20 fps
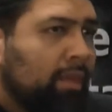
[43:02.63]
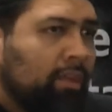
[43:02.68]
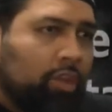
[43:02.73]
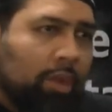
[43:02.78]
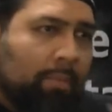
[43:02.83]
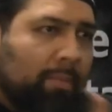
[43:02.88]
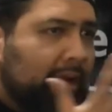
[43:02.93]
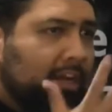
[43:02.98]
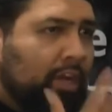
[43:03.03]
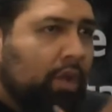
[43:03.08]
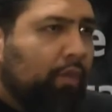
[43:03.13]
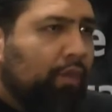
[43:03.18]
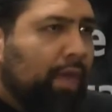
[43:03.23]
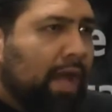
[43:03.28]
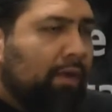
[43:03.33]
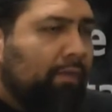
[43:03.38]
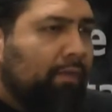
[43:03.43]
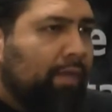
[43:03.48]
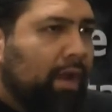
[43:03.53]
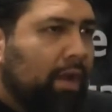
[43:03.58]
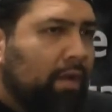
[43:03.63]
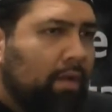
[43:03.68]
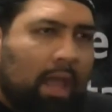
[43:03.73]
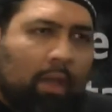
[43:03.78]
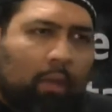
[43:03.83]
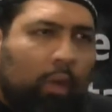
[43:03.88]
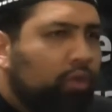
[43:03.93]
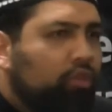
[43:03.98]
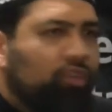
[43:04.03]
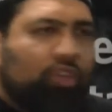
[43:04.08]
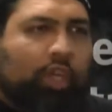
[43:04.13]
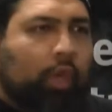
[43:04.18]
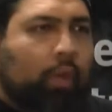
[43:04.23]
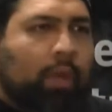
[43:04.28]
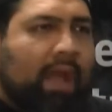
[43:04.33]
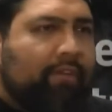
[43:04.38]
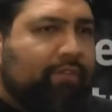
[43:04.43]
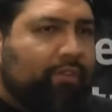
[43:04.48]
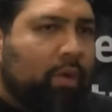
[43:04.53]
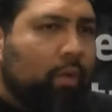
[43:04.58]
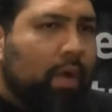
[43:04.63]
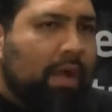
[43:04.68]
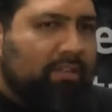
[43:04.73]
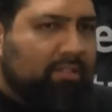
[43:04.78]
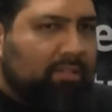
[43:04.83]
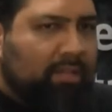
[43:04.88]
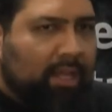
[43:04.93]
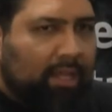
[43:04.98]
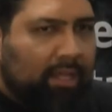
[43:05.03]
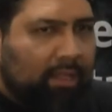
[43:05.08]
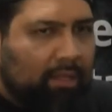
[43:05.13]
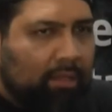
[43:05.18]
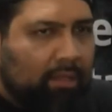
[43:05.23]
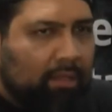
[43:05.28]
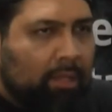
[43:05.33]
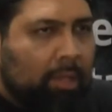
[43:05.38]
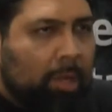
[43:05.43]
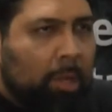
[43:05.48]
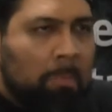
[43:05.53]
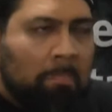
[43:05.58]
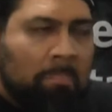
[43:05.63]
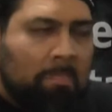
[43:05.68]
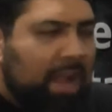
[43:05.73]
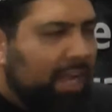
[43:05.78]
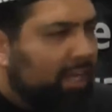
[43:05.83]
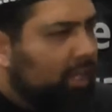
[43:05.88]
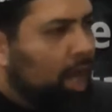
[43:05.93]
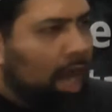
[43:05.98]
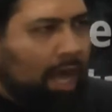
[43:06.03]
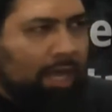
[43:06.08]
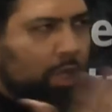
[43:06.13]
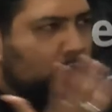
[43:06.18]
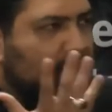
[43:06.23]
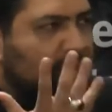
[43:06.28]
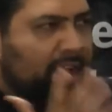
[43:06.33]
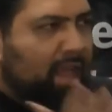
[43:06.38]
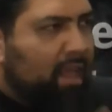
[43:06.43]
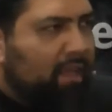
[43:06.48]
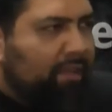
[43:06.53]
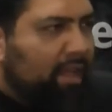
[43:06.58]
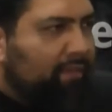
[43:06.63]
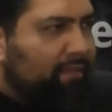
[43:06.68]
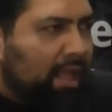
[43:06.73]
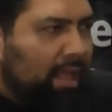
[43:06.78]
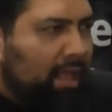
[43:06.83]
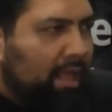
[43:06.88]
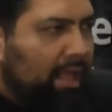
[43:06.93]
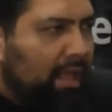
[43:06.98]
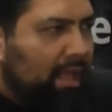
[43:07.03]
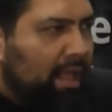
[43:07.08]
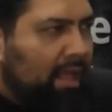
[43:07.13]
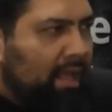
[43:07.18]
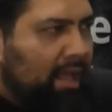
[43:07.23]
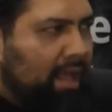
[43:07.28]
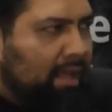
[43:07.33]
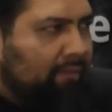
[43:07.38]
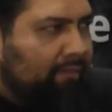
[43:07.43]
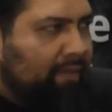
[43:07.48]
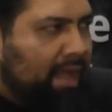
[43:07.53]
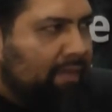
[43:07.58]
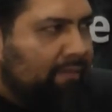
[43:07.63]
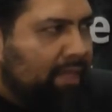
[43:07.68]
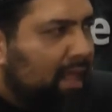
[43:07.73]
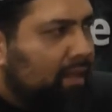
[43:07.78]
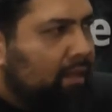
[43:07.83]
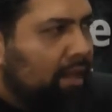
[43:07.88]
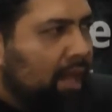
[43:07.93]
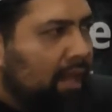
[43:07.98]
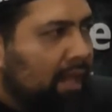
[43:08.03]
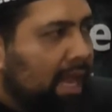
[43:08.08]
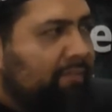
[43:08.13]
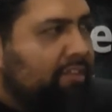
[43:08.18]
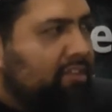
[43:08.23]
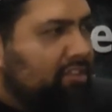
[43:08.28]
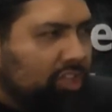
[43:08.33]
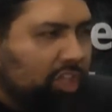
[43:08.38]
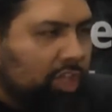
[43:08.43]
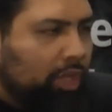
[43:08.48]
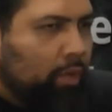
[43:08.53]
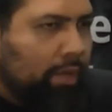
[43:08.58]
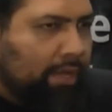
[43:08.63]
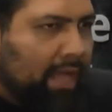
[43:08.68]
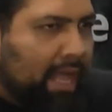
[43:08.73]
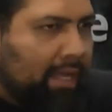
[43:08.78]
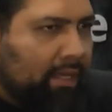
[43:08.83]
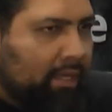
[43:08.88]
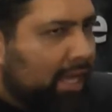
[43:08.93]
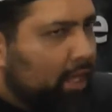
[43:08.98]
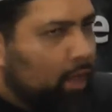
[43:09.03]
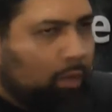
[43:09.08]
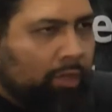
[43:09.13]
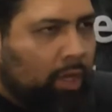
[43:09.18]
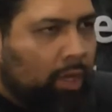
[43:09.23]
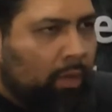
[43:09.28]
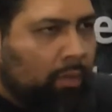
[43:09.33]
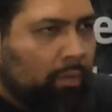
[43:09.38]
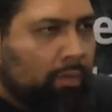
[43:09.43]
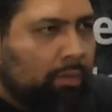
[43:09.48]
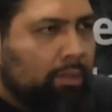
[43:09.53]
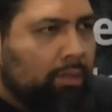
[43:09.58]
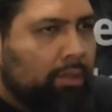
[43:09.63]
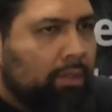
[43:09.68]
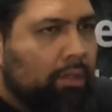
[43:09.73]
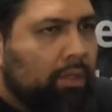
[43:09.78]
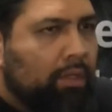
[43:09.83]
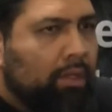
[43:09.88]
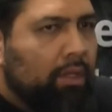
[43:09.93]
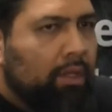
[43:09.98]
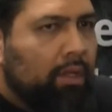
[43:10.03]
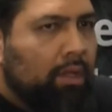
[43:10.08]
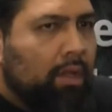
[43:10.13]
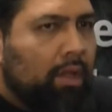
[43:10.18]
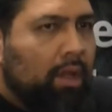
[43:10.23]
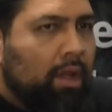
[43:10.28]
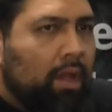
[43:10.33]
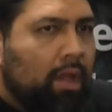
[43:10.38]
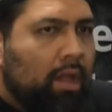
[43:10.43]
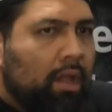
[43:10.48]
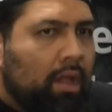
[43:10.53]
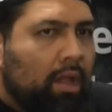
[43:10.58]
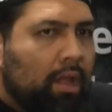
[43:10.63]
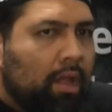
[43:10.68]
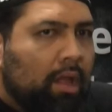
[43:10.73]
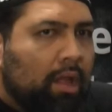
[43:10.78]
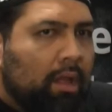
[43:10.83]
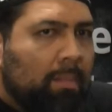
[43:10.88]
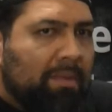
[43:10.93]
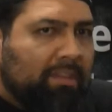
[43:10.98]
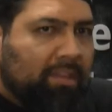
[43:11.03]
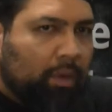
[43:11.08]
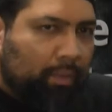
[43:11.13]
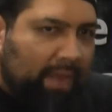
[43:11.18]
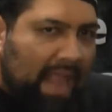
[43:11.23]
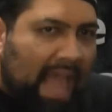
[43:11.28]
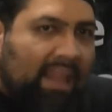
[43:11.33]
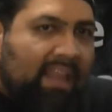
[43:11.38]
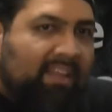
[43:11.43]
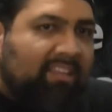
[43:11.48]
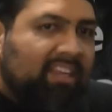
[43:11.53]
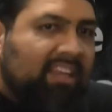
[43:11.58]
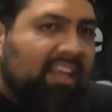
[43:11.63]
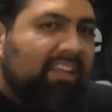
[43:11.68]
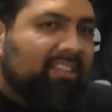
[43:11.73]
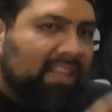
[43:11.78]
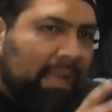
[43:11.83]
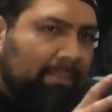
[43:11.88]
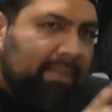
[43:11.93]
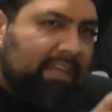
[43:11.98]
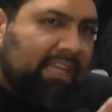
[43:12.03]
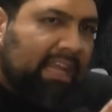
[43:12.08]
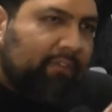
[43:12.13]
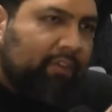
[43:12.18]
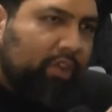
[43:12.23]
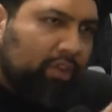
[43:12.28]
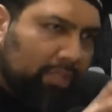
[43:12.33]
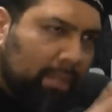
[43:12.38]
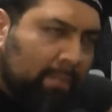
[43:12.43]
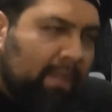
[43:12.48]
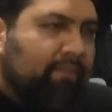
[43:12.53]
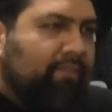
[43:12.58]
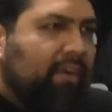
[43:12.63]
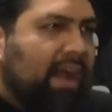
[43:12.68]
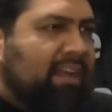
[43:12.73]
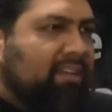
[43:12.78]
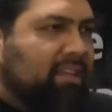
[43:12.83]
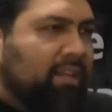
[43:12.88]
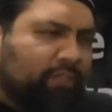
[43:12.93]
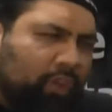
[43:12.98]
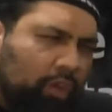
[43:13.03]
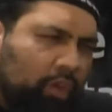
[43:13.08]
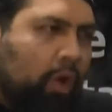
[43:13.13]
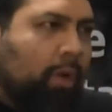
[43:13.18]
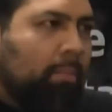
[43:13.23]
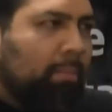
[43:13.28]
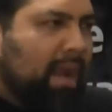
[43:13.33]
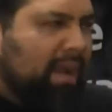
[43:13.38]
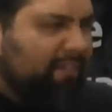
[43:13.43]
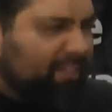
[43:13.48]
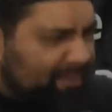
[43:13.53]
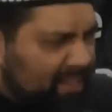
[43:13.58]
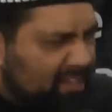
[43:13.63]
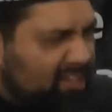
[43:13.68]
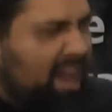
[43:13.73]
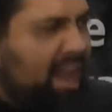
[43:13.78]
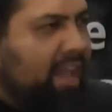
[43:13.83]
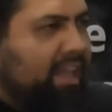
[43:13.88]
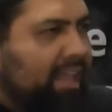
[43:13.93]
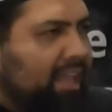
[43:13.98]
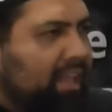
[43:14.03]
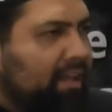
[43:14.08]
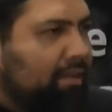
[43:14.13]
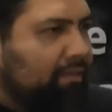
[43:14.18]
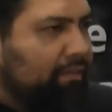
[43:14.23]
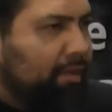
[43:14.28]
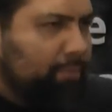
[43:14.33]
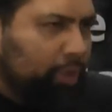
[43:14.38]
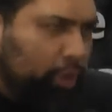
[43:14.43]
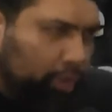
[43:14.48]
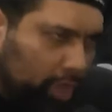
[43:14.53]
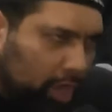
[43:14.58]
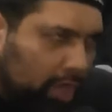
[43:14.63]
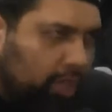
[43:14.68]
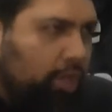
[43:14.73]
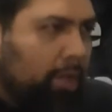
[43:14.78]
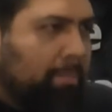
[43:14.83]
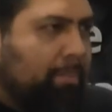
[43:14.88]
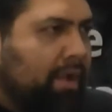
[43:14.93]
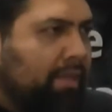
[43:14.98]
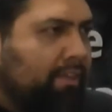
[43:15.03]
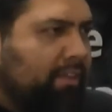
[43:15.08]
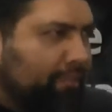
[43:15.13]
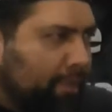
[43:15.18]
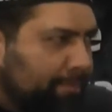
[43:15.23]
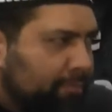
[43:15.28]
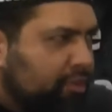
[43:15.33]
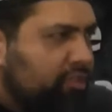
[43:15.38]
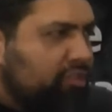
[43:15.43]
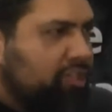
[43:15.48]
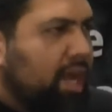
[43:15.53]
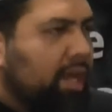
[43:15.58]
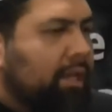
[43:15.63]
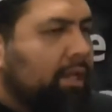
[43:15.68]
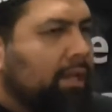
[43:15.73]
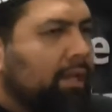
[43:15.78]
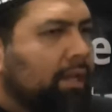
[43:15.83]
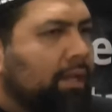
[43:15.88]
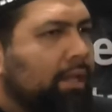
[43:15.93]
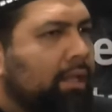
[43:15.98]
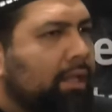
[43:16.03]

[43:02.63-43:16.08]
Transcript: To my youth out there, I won't see you after Wednesday. And God knows that if I'll ever see you again. I don't know. But the reality is, let me give you some advice, if you don't mind, from this haqir, from your younger brother, from your son.